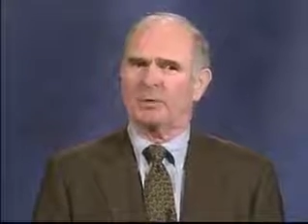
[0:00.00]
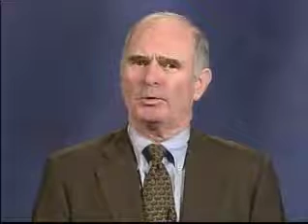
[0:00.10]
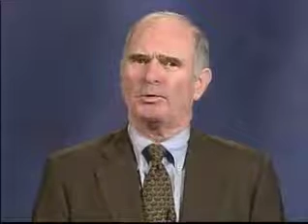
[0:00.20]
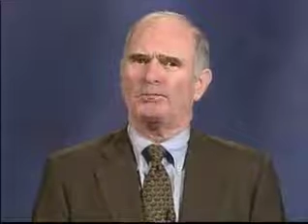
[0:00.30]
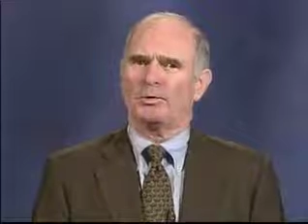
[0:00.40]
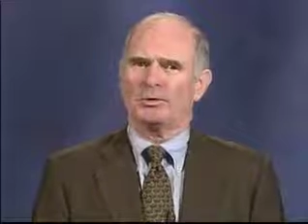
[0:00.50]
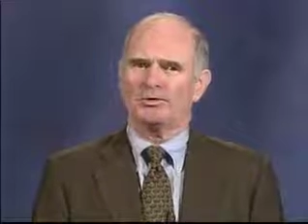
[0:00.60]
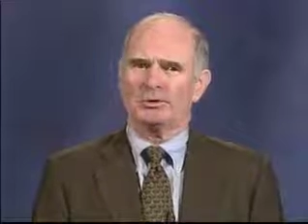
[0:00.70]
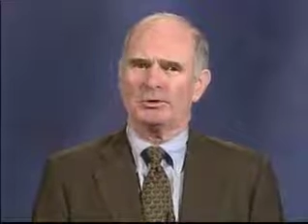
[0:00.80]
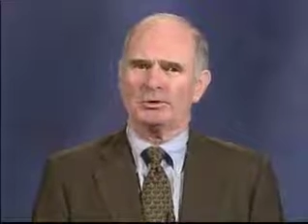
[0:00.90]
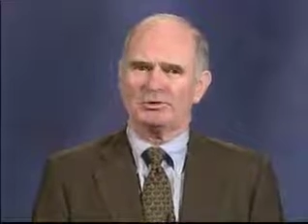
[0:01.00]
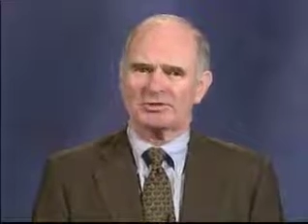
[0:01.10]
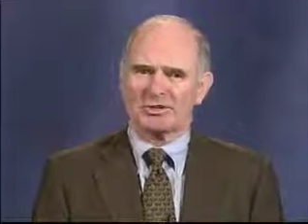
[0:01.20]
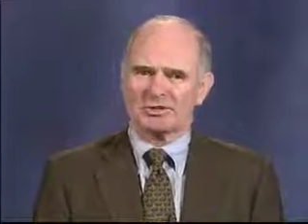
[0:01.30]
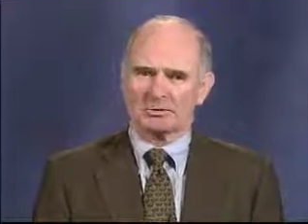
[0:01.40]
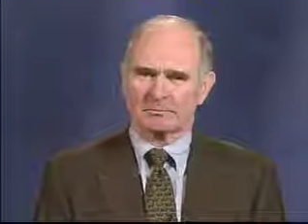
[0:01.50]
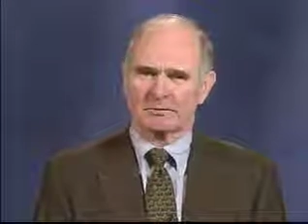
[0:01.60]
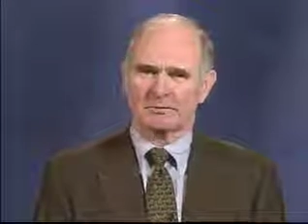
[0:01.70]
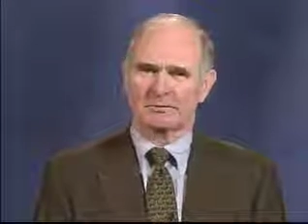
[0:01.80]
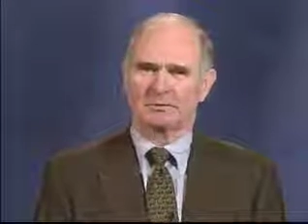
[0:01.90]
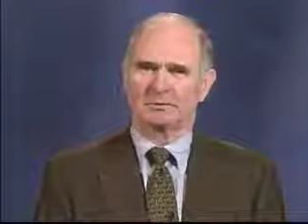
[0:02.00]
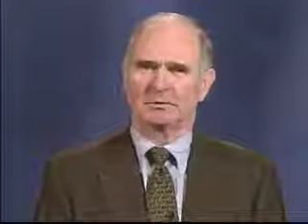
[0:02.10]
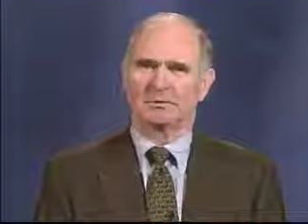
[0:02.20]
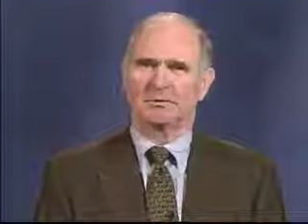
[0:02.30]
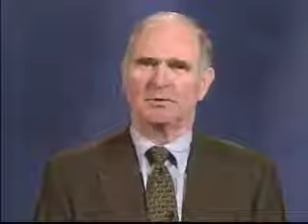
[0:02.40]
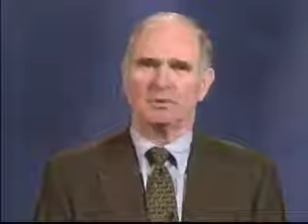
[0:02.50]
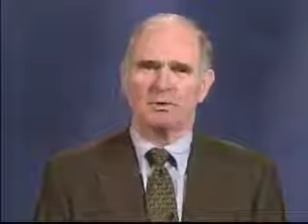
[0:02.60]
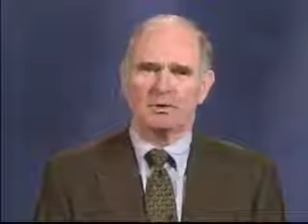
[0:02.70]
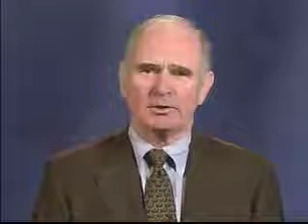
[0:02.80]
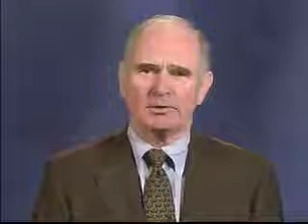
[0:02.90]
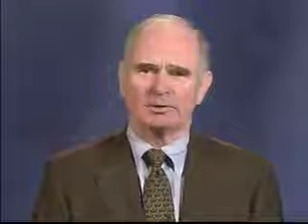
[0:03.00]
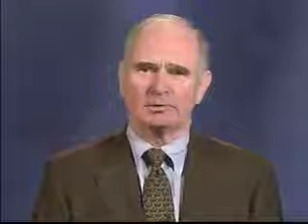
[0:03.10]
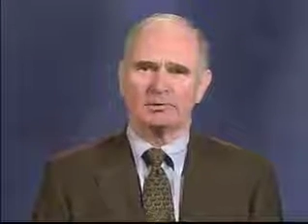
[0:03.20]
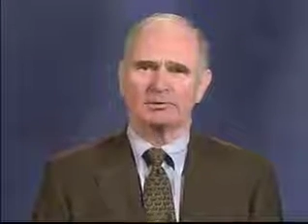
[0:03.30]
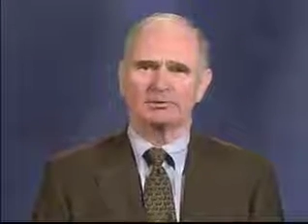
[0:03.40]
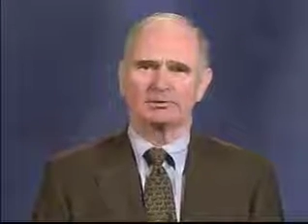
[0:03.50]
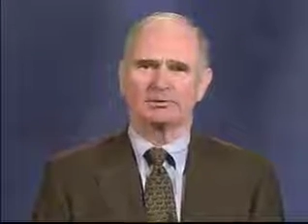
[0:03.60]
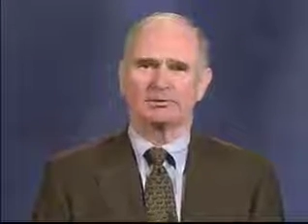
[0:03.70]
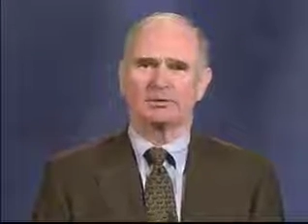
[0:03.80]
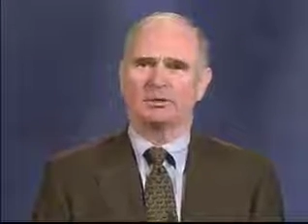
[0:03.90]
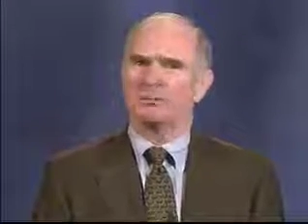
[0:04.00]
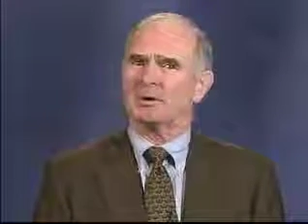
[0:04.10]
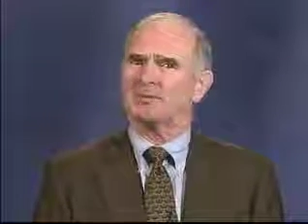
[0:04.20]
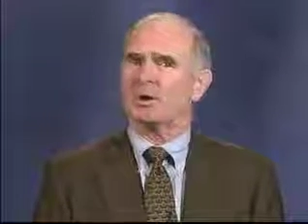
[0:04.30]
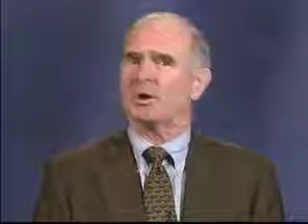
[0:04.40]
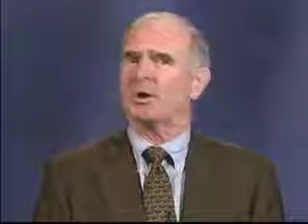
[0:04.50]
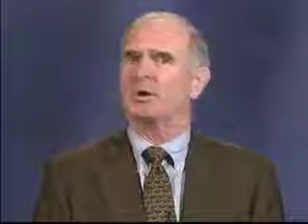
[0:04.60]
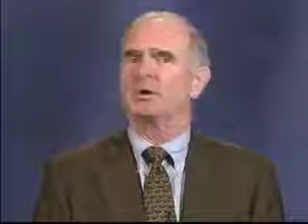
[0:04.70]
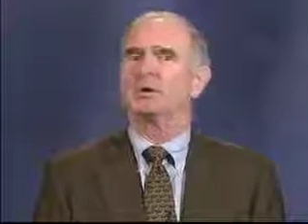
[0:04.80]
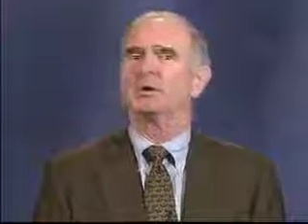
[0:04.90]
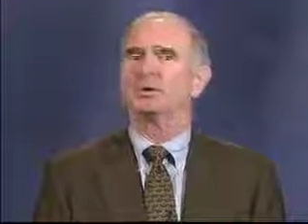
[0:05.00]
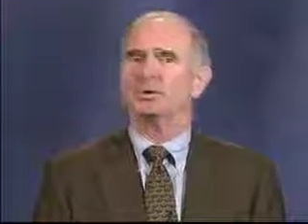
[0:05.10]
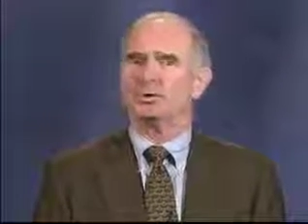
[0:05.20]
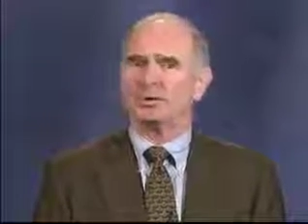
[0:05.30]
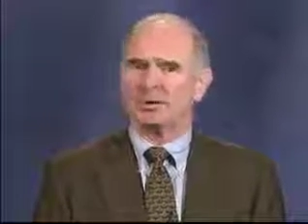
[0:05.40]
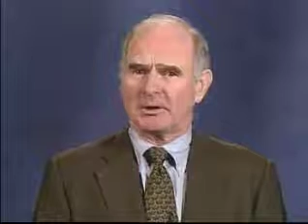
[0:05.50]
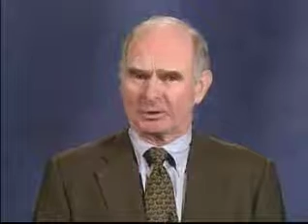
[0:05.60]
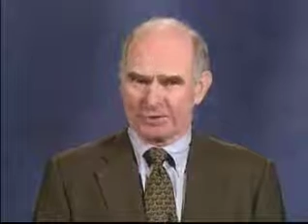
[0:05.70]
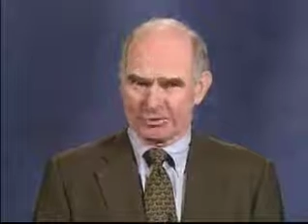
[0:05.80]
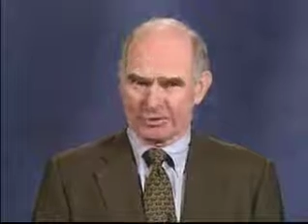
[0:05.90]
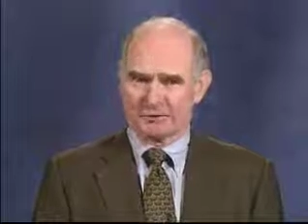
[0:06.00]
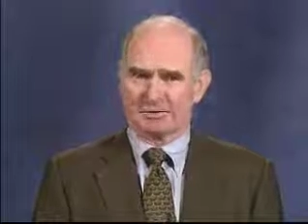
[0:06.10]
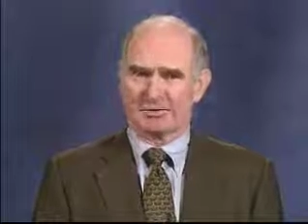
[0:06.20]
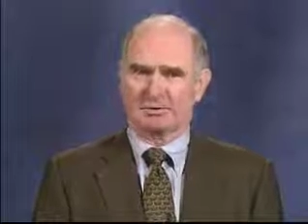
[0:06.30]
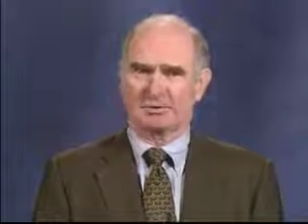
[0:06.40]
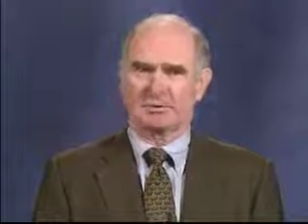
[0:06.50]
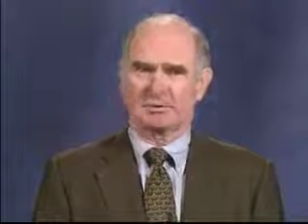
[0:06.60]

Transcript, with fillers: We are forging new systems, new industries, and above all, new relationships.